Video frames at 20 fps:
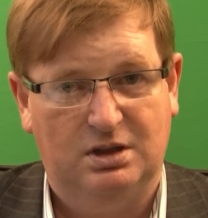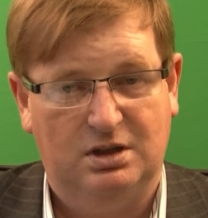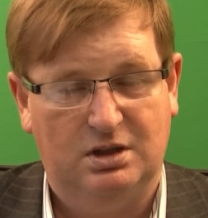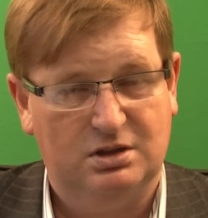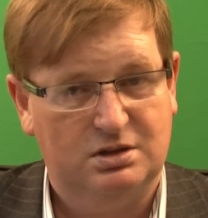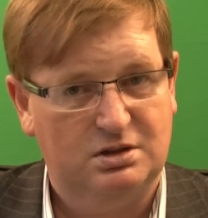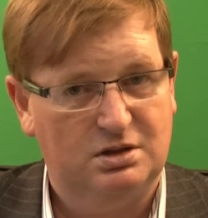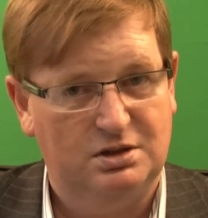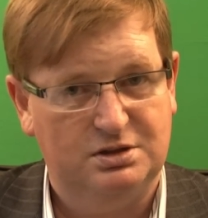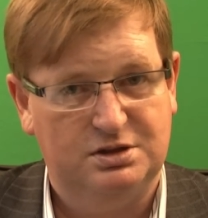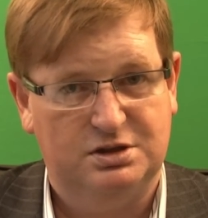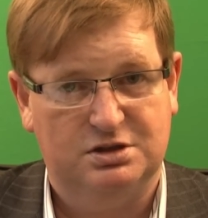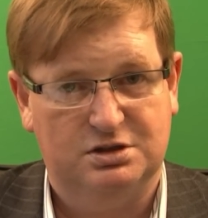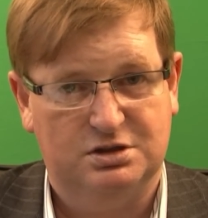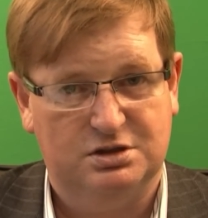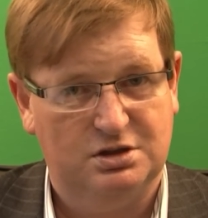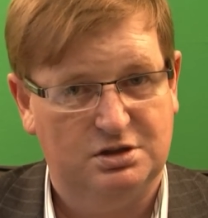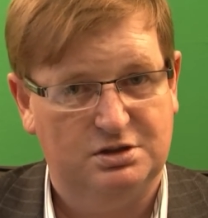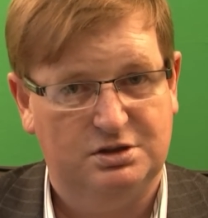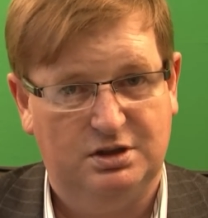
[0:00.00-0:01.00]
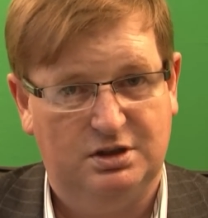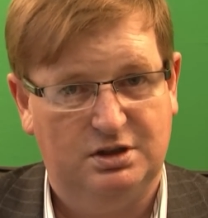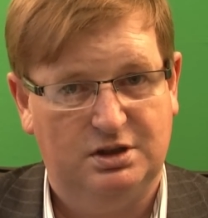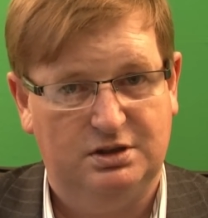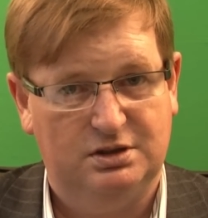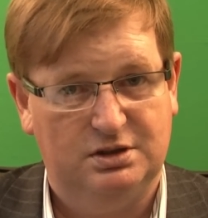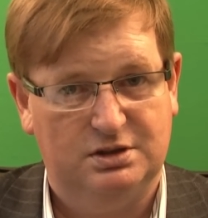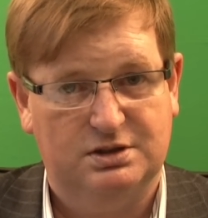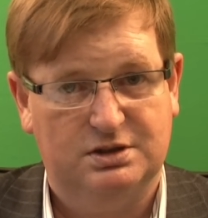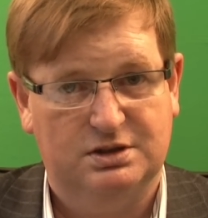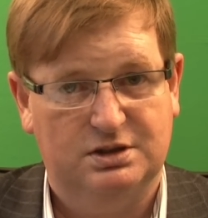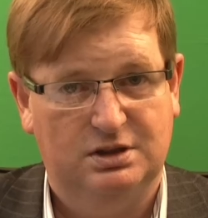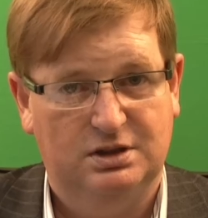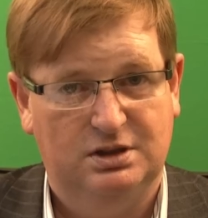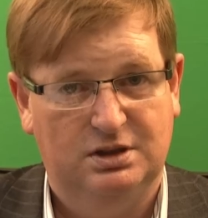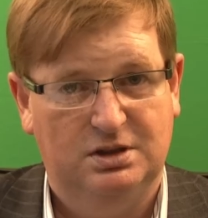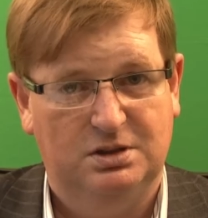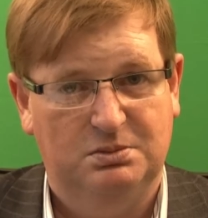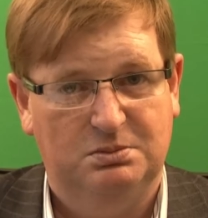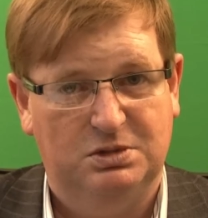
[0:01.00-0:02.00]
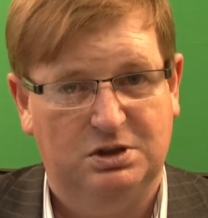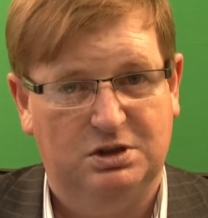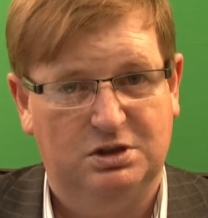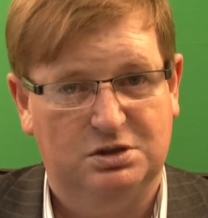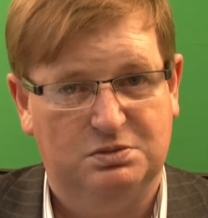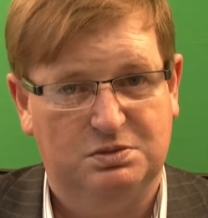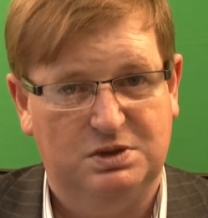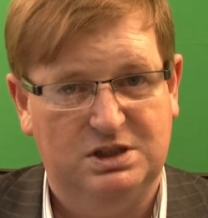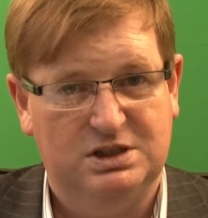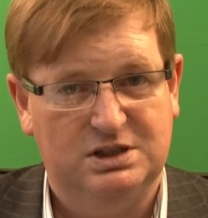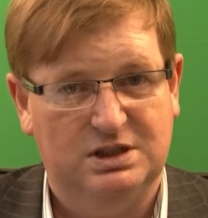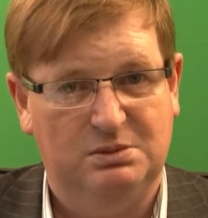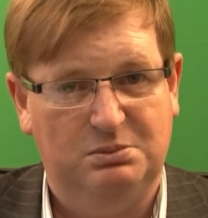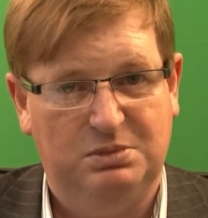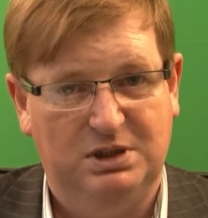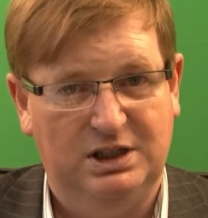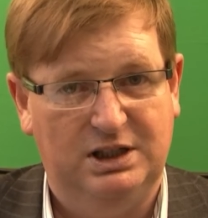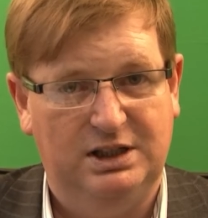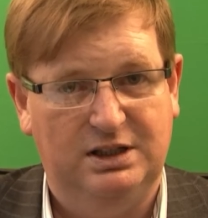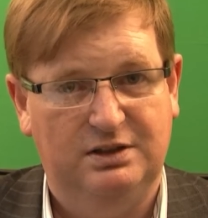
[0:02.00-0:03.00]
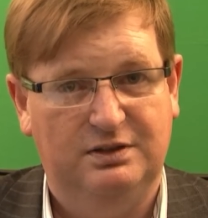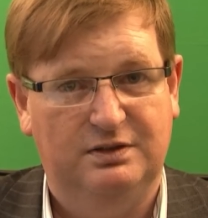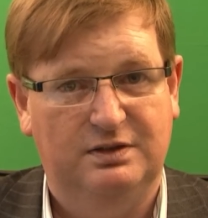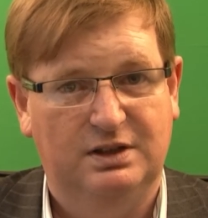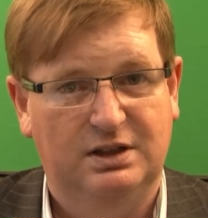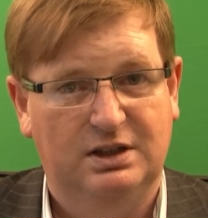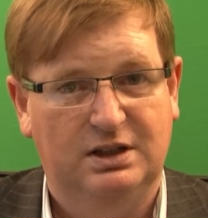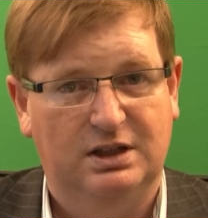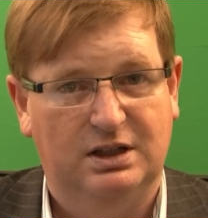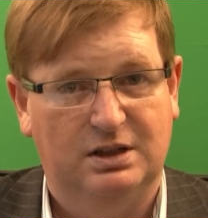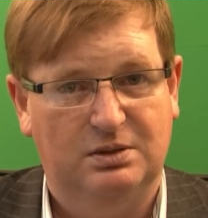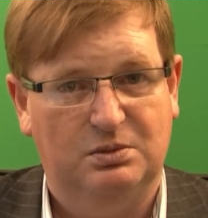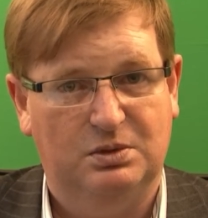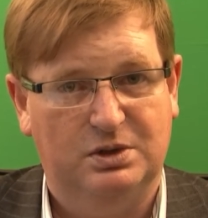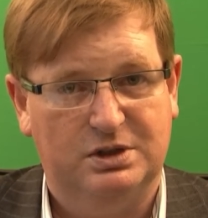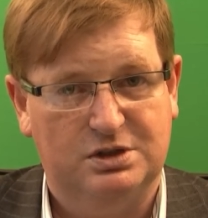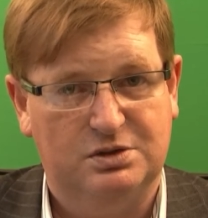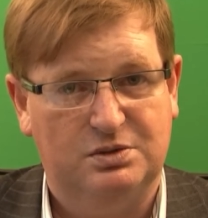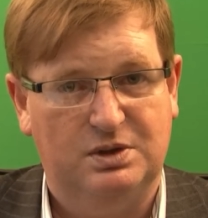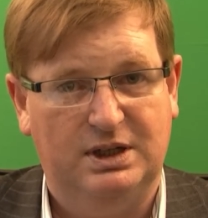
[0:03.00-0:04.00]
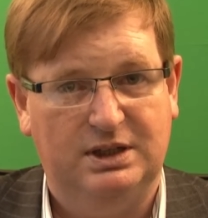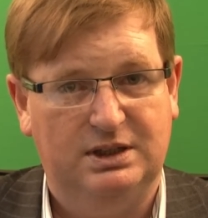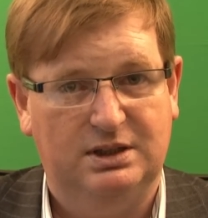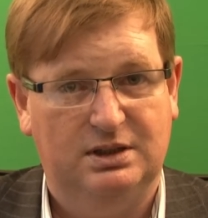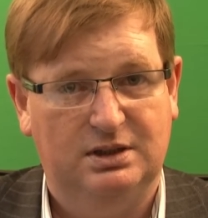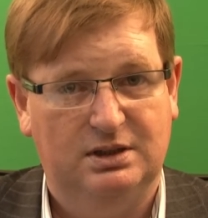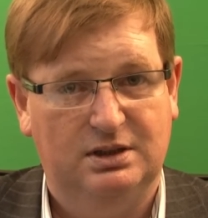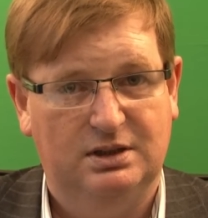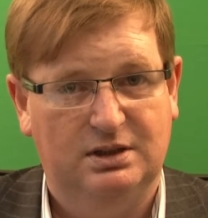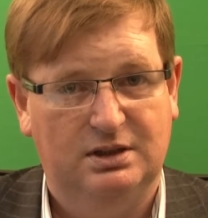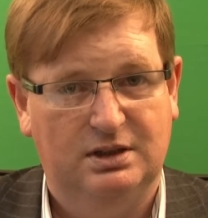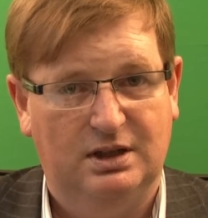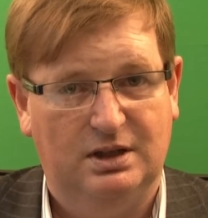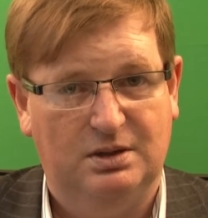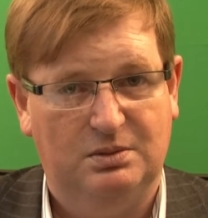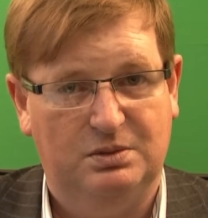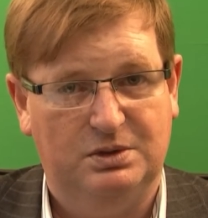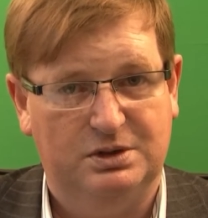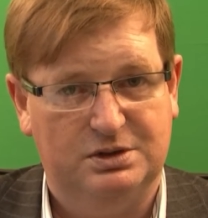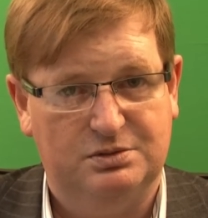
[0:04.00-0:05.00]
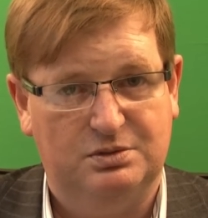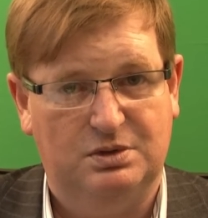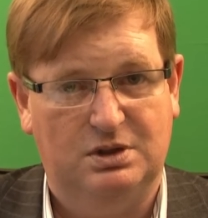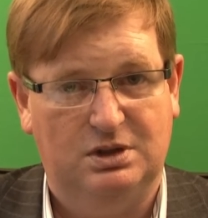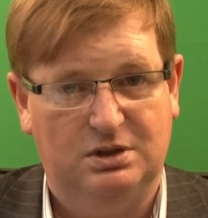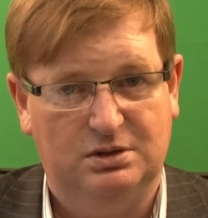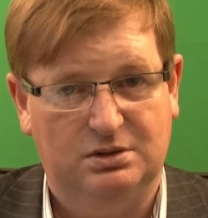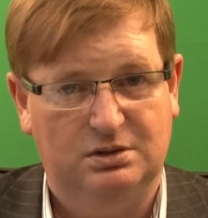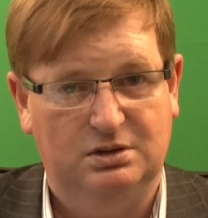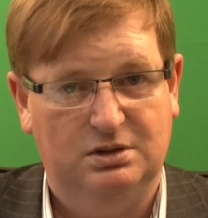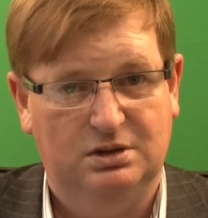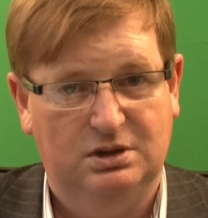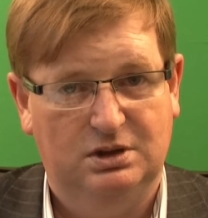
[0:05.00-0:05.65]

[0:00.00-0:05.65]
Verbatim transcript: Our conscience doesn't annoy us because we still believe in what is right and what is wrong,